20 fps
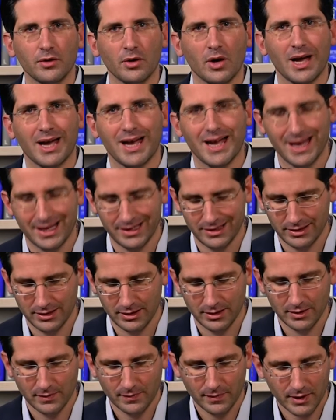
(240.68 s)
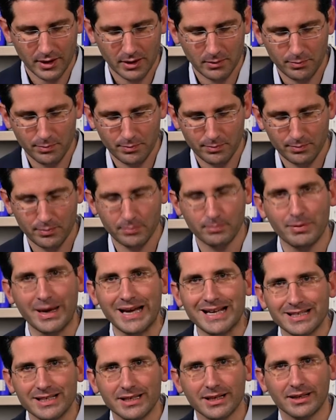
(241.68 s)
you had a
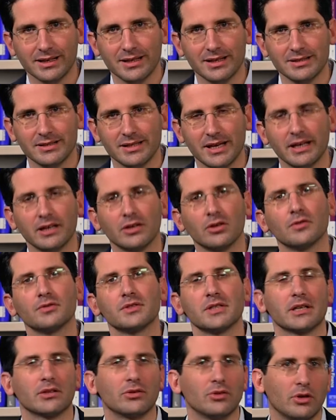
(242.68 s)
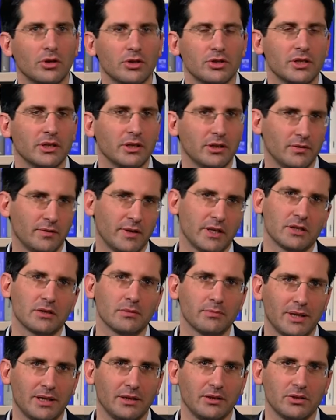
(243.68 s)
basic understanding of technology and innovation
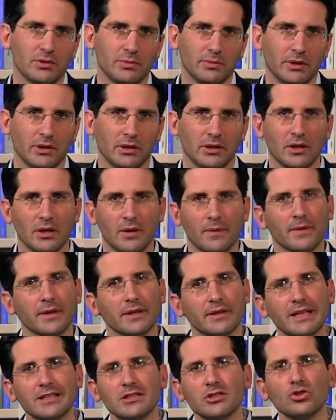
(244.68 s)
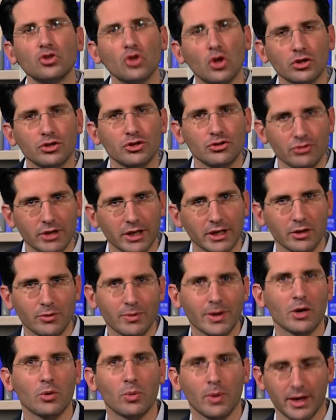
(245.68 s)
management. That's not strictly
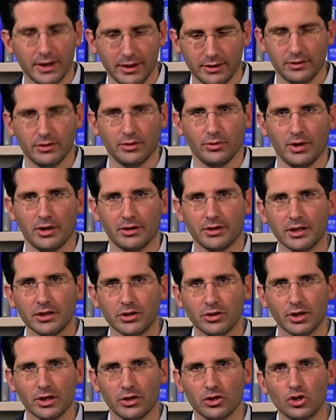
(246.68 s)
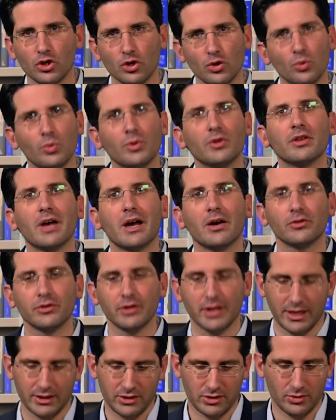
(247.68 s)
required though. I think you can do without
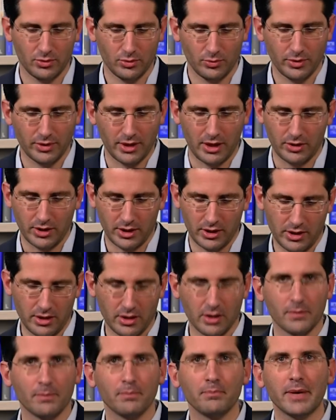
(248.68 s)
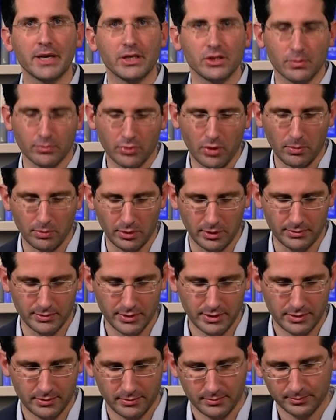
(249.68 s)
that, without any major
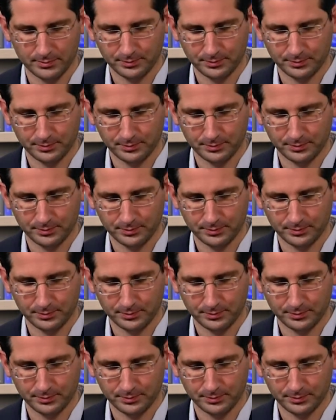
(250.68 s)
problems.